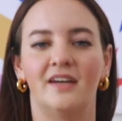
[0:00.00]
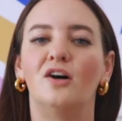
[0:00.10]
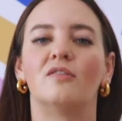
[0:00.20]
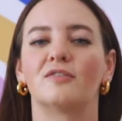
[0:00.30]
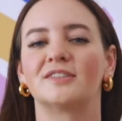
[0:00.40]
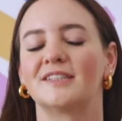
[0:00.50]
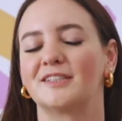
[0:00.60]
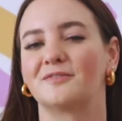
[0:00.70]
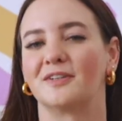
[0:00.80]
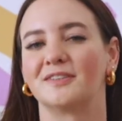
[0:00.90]
First
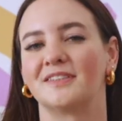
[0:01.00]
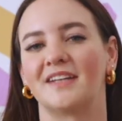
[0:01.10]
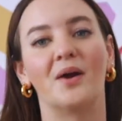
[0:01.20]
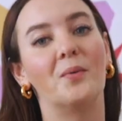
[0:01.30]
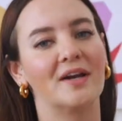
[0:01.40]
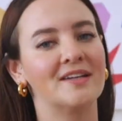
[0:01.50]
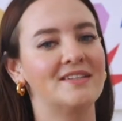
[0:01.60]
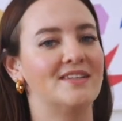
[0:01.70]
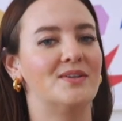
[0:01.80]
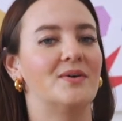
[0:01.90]
things first, I wanted
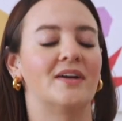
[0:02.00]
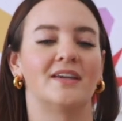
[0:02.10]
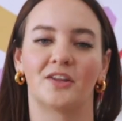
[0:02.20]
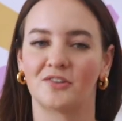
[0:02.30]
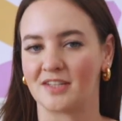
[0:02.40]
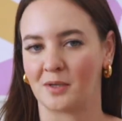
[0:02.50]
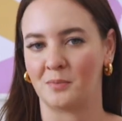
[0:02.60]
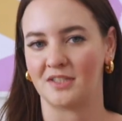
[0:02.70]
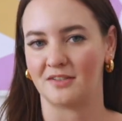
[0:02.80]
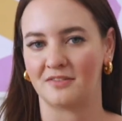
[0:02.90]
to do another
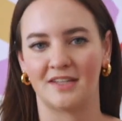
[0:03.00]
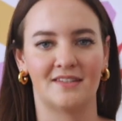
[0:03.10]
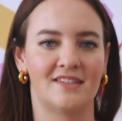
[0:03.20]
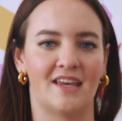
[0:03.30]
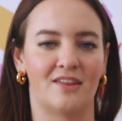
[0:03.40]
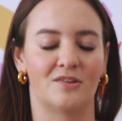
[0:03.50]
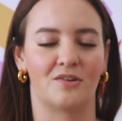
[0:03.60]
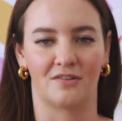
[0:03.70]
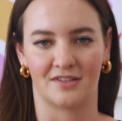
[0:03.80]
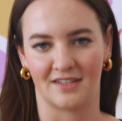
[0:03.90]
segment of Kids Say the
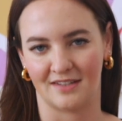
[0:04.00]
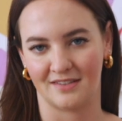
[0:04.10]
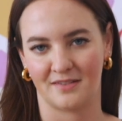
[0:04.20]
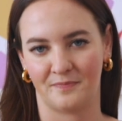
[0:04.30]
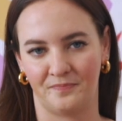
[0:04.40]
Darndest Things.